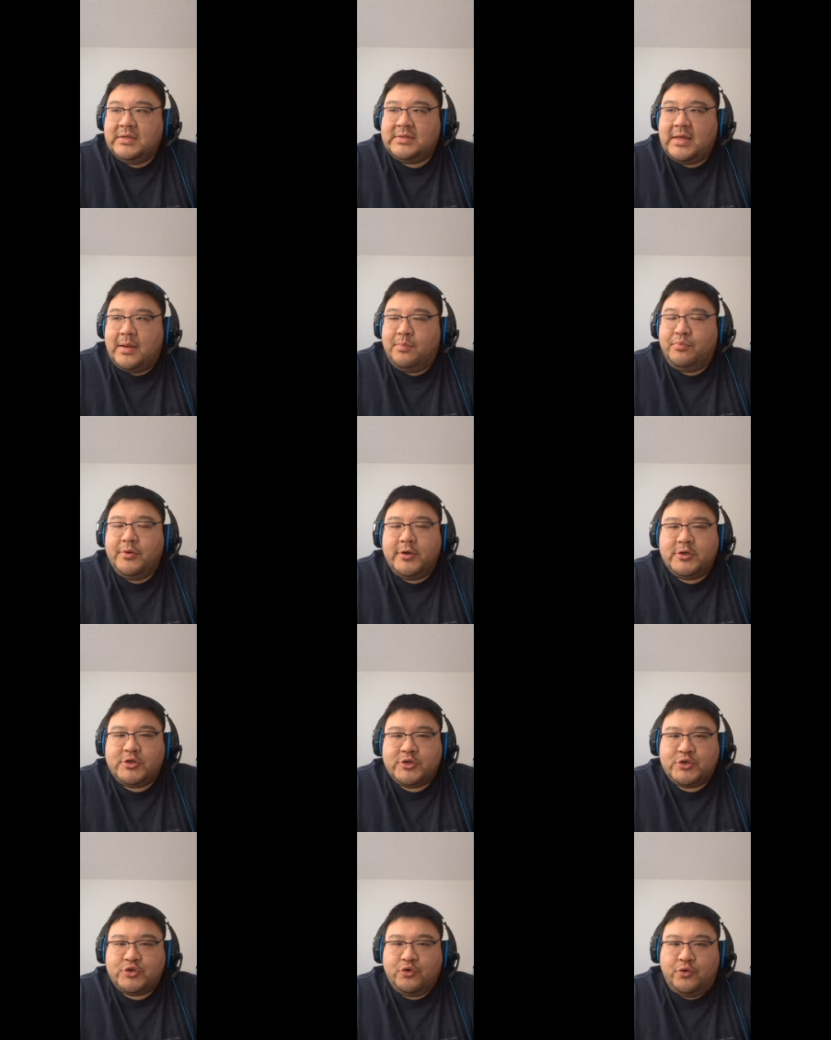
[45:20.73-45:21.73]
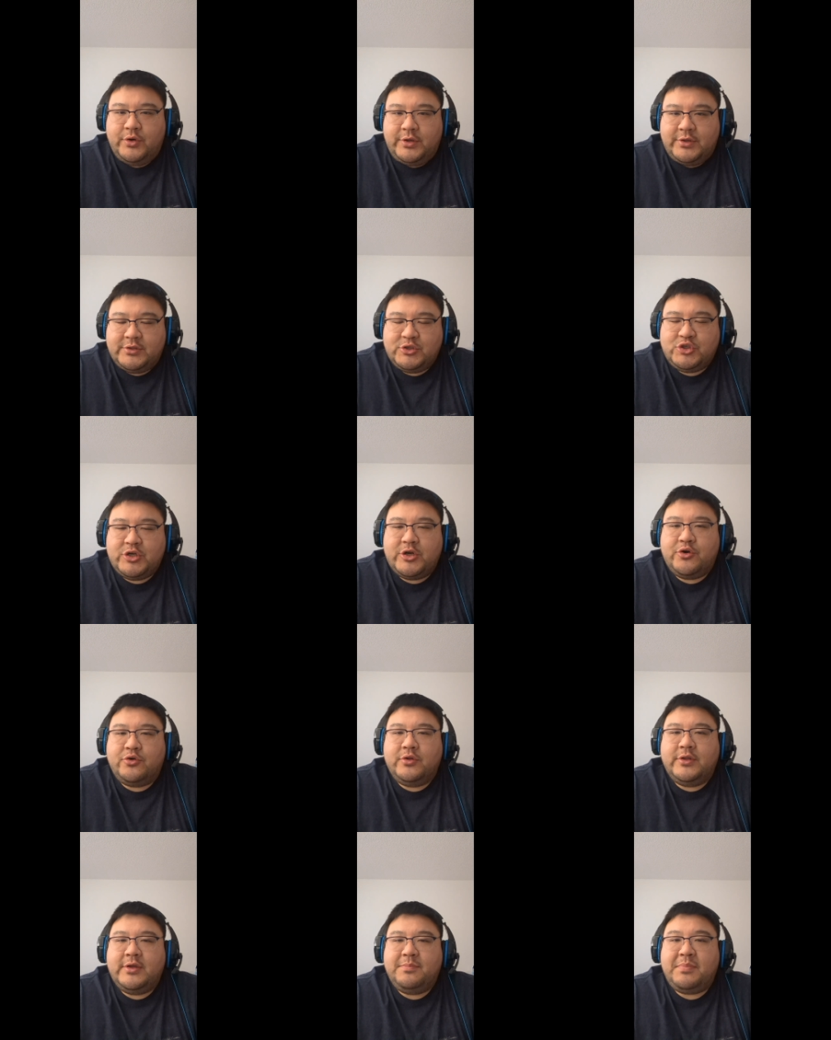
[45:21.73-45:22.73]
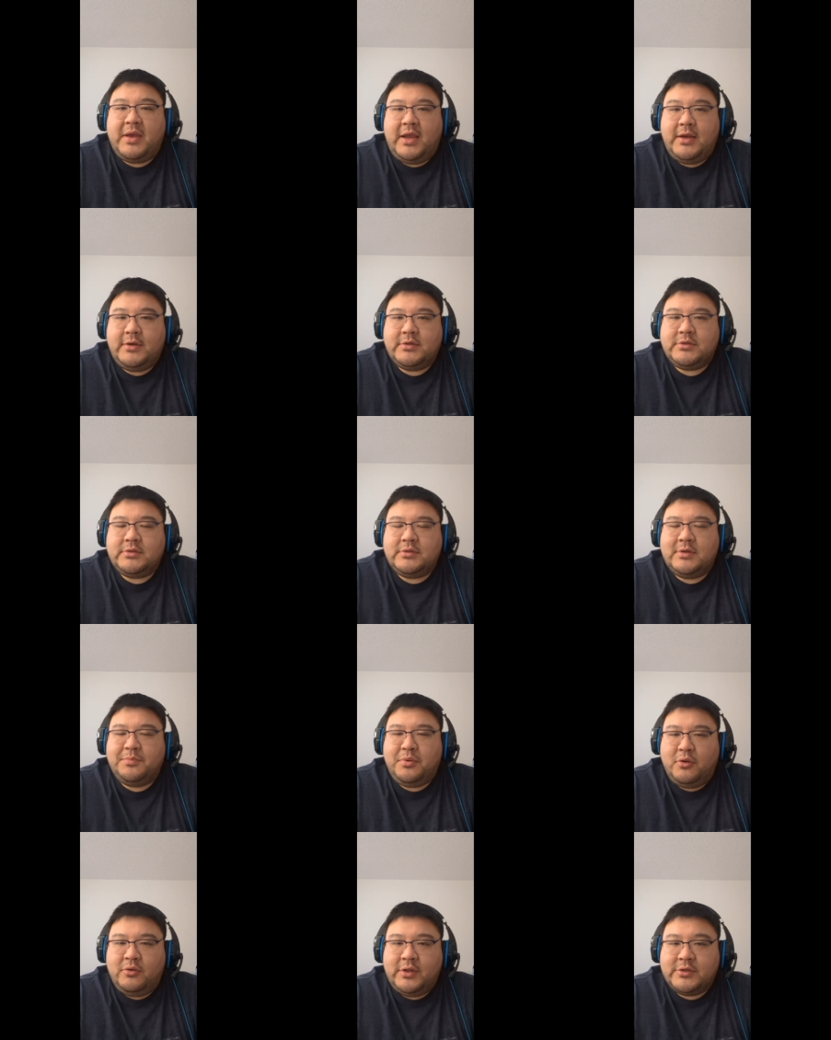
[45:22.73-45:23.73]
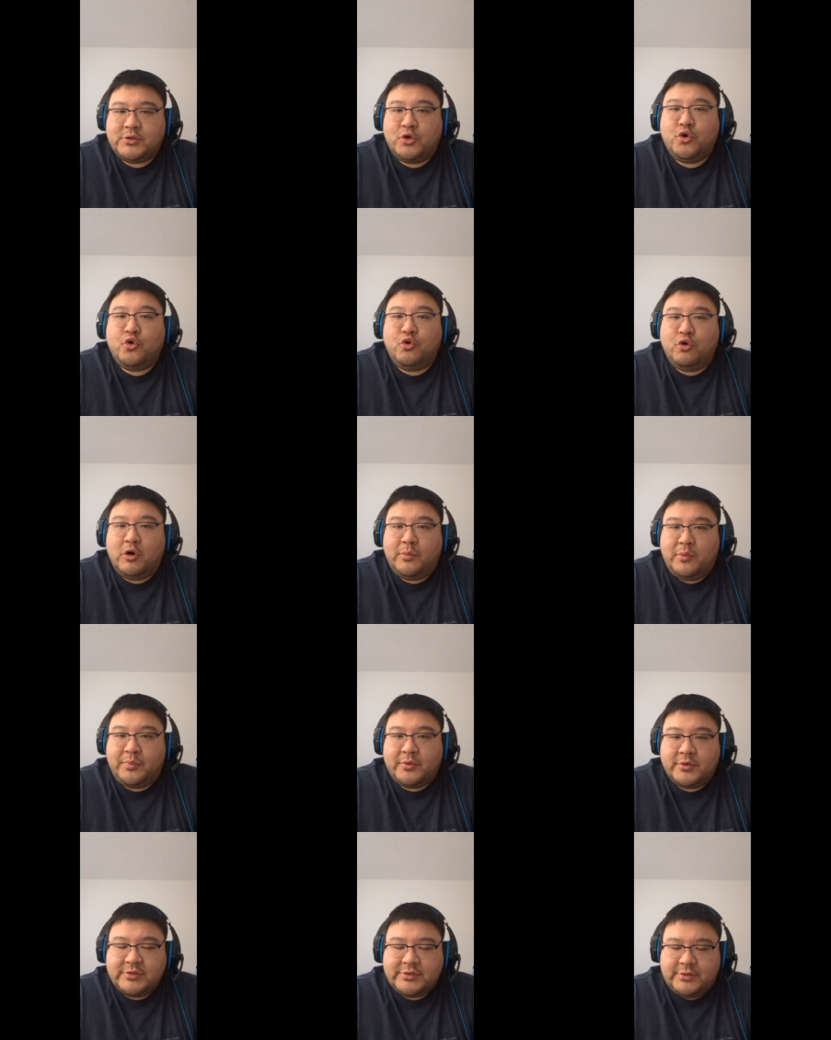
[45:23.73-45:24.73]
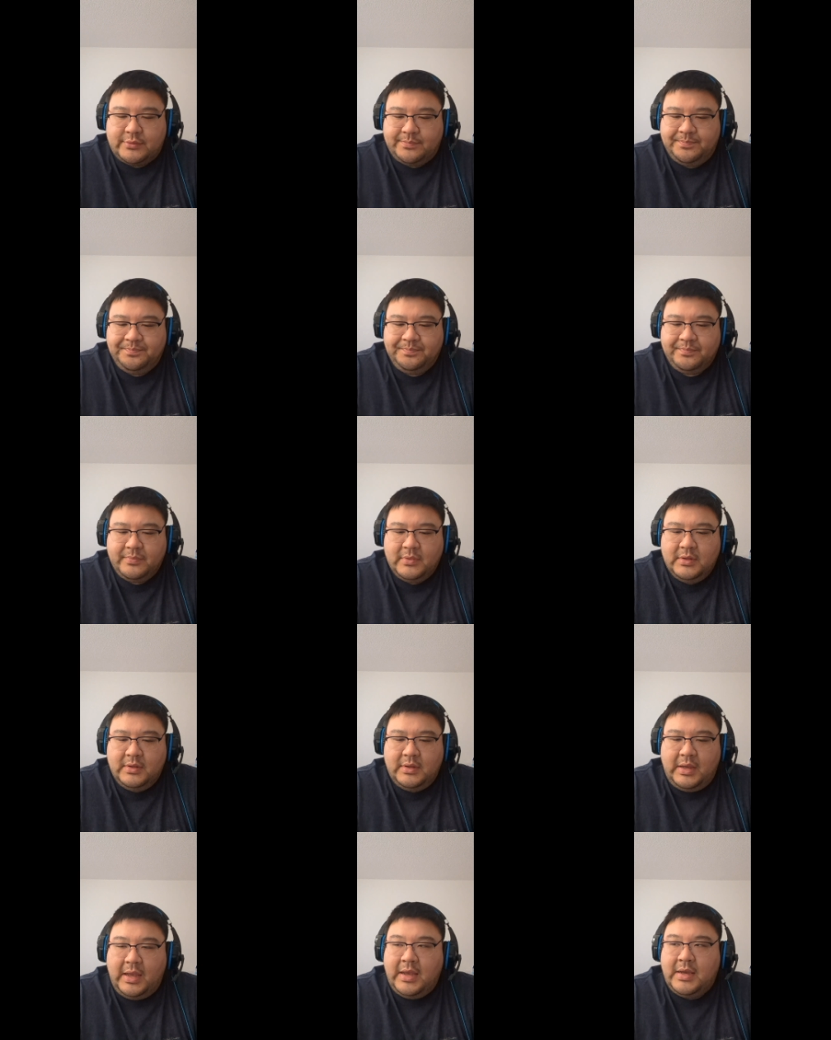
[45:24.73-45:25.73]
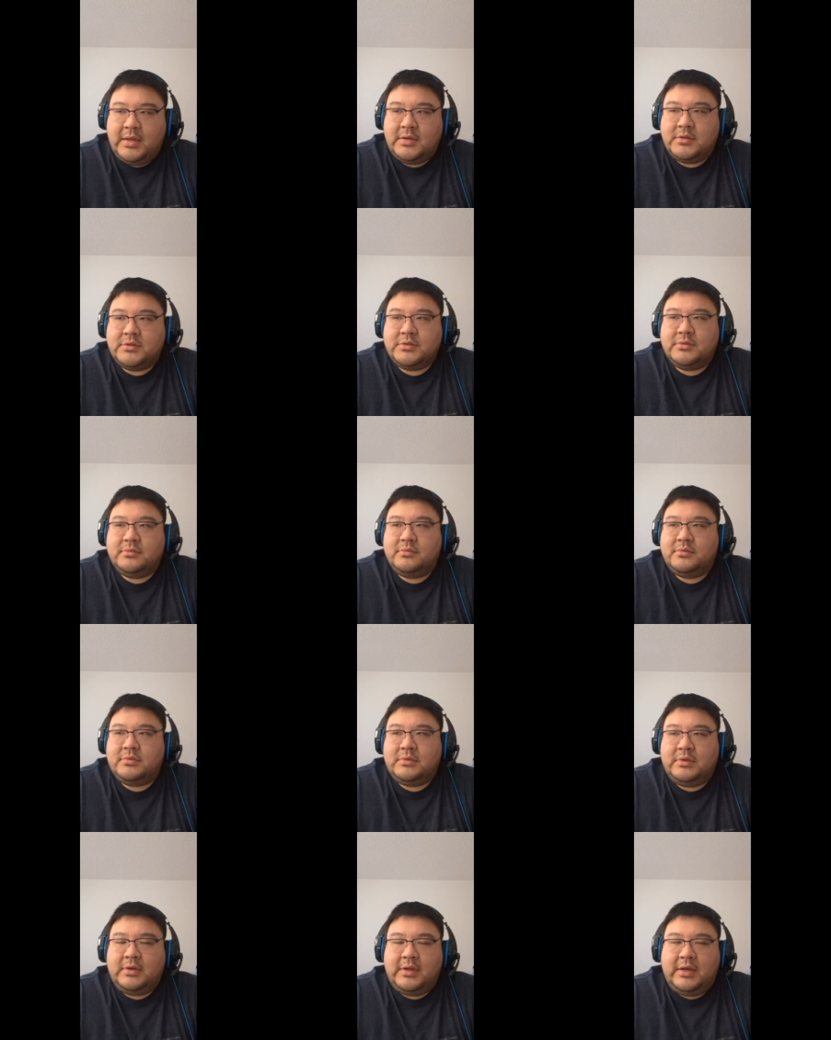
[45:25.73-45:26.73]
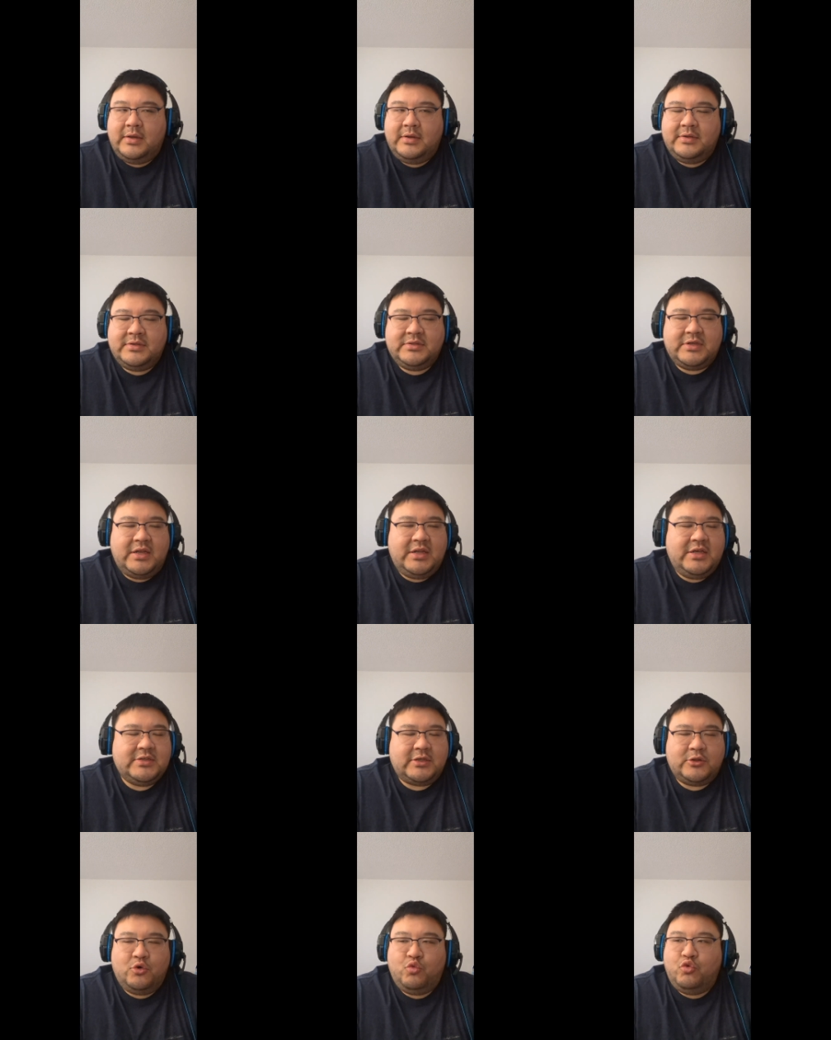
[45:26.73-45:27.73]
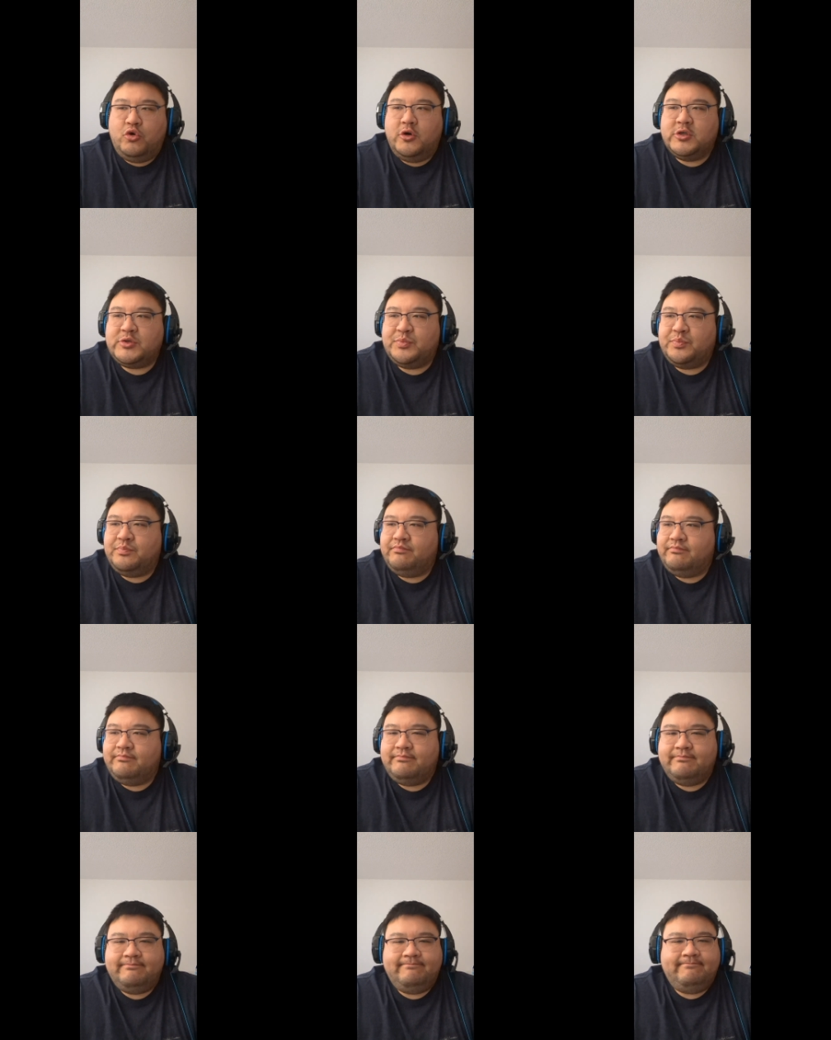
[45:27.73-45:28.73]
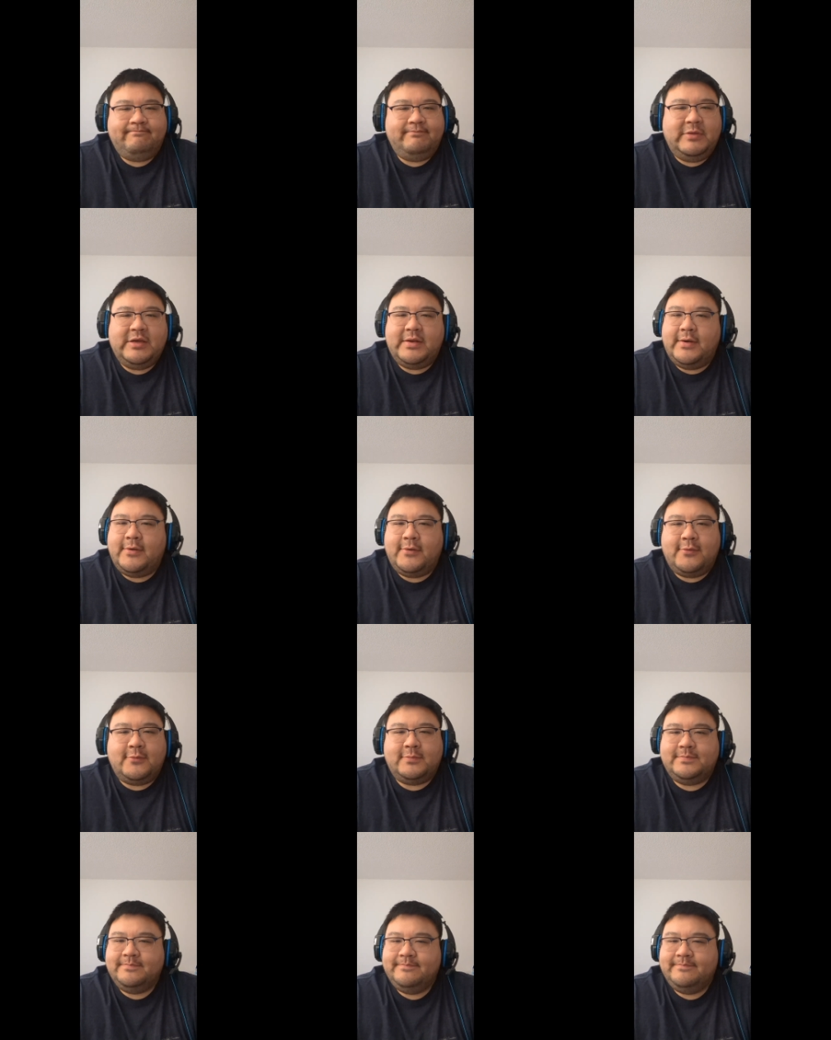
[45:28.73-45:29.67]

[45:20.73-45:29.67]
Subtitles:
that British historians generally paint Napoleon as a horrible person, and said he's like the worst, you know,